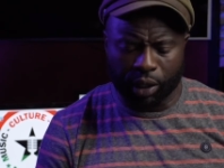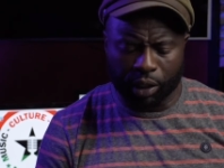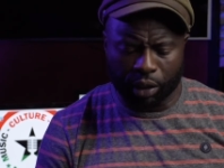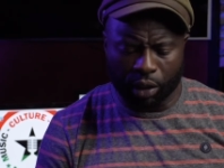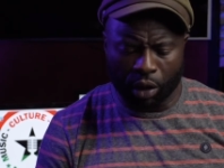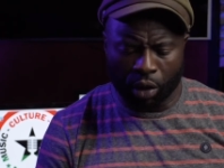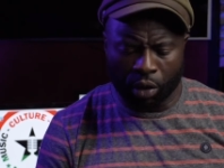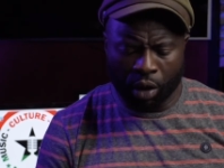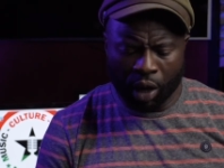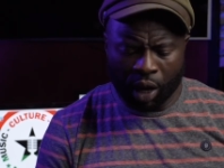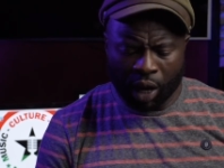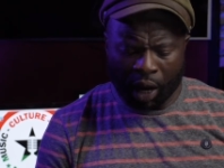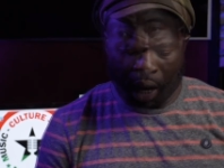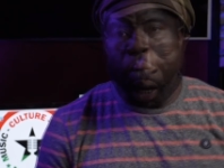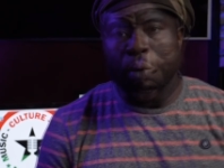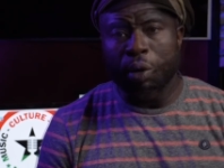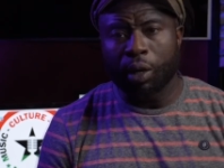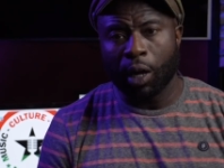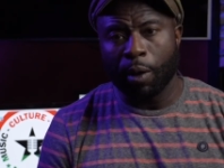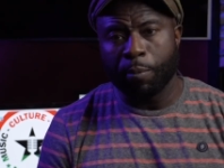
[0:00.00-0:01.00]
So
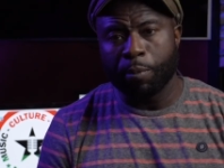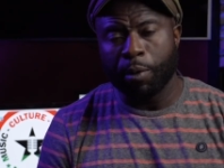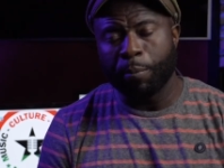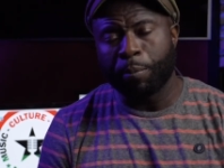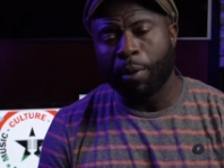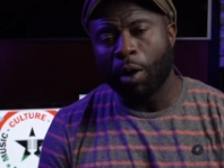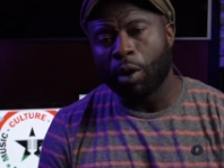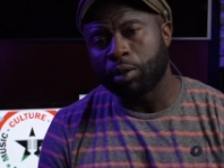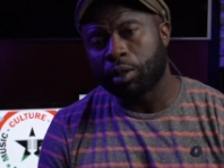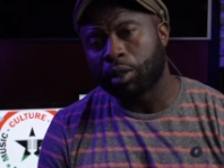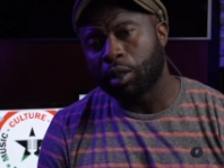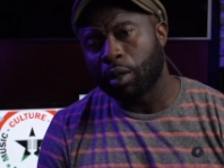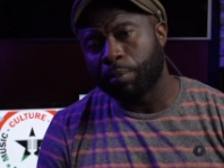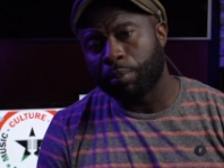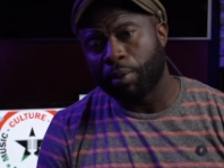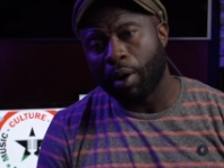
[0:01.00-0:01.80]
we'll keep you posted.